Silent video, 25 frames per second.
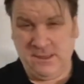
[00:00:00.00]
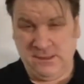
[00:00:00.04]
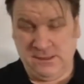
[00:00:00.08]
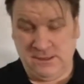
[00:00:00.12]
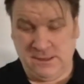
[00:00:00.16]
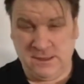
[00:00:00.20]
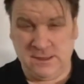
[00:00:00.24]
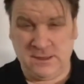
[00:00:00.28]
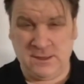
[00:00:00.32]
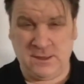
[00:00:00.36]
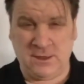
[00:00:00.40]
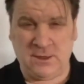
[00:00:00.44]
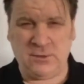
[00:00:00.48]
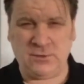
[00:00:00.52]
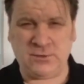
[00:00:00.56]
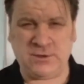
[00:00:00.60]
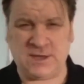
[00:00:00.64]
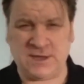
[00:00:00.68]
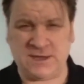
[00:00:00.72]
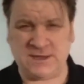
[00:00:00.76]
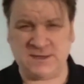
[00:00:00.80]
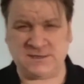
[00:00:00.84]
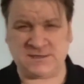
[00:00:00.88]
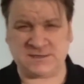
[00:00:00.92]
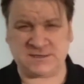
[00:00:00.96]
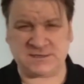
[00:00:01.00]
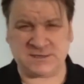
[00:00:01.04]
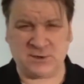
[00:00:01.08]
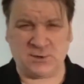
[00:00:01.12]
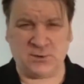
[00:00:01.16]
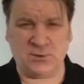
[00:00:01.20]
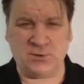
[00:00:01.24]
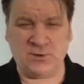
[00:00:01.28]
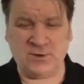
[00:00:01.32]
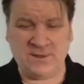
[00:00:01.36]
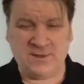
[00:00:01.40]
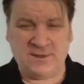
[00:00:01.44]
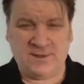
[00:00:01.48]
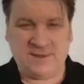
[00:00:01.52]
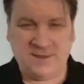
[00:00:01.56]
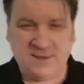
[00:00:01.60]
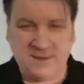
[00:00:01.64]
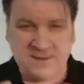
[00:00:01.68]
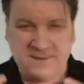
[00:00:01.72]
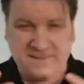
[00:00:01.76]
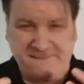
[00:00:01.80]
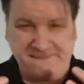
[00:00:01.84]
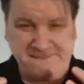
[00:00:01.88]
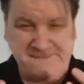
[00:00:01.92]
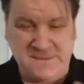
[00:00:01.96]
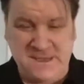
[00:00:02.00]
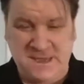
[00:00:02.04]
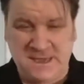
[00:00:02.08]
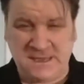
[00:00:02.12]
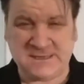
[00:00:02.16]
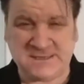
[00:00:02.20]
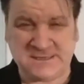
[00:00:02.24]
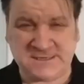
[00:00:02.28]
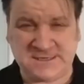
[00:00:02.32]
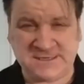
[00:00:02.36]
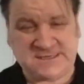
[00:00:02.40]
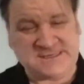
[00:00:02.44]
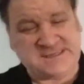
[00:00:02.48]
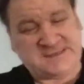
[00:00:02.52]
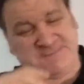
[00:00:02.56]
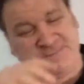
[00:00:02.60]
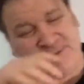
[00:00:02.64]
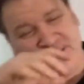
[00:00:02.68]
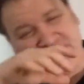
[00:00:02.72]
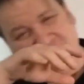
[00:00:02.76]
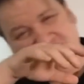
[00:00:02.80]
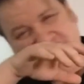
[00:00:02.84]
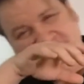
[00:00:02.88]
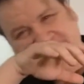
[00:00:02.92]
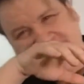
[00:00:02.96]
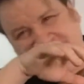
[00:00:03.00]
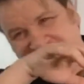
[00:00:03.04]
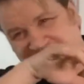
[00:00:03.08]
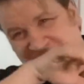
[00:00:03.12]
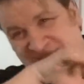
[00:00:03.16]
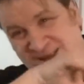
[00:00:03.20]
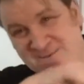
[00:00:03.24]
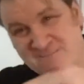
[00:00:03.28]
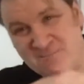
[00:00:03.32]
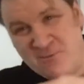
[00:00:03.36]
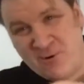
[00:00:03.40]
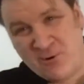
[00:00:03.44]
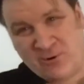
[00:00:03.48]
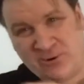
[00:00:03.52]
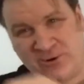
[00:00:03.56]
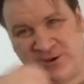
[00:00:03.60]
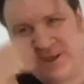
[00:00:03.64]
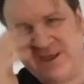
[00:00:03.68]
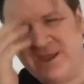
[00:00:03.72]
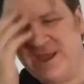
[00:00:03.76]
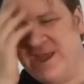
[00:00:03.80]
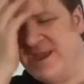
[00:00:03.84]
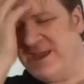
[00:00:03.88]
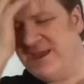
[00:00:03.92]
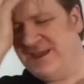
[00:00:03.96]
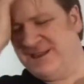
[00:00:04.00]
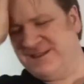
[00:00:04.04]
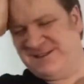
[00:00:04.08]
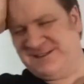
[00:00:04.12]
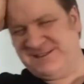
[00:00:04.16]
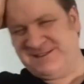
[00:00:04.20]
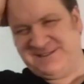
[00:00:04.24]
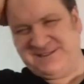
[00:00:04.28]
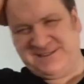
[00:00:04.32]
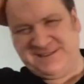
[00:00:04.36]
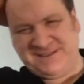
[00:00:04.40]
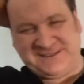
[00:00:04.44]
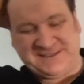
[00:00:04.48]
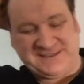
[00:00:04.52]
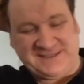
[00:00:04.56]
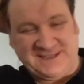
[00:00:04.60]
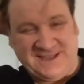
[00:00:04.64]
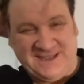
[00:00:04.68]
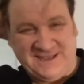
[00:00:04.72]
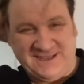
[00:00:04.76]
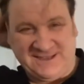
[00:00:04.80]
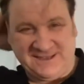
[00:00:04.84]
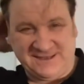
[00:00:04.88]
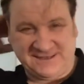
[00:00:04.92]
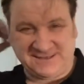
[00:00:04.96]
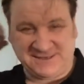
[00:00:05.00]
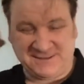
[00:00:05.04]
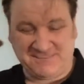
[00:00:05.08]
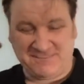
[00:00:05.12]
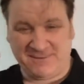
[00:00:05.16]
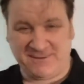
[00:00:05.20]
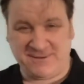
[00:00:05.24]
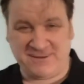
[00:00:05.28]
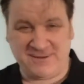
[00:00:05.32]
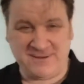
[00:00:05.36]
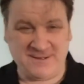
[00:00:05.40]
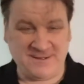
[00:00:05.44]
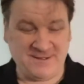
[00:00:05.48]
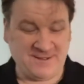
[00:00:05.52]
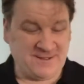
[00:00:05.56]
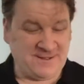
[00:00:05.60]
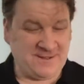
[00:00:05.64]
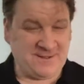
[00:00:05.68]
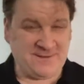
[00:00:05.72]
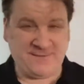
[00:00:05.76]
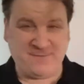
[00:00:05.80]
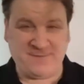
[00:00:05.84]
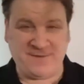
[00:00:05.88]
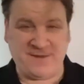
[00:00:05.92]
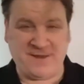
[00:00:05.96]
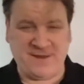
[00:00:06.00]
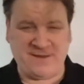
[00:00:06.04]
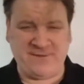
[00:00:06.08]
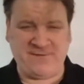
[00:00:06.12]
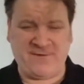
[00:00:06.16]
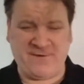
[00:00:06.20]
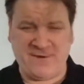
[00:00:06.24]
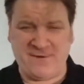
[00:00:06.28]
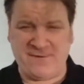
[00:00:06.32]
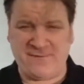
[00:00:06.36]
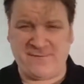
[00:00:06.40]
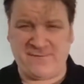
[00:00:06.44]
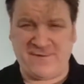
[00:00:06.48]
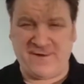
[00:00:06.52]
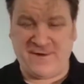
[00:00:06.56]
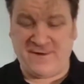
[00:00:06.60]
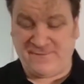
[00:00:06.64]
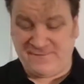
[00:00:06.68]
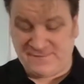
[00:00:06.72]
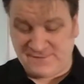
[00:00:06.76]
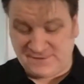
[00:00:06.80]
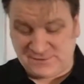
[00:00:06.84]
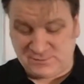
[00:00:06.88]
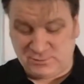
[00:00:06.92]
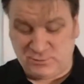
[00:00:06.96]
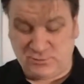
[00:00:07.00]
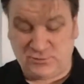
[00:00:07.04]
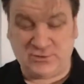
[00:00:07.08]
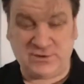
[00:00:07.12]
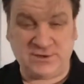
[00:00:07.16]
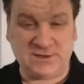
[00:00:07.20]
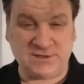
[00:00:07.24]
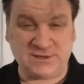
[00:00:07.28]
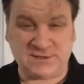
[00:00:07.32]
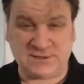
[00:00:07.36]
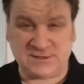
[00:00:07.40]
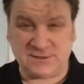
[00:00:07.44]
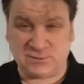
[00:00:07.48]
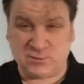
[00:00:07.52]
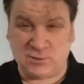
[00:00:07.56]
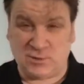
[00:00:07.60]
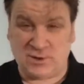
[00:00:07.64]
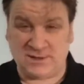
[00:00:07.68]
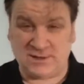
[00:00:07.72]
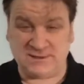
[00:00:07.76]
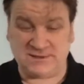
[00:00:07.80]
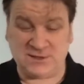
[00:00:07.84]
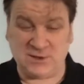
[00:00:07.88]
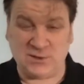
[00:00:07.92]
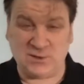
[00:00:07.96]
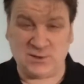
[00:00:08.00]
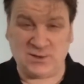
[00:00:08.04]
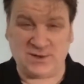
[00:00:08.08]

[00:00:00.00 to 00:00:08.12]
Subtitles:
Okay, so yes, it's a bit early in the morning. It's just like I was up at half five this morning. This is what I do.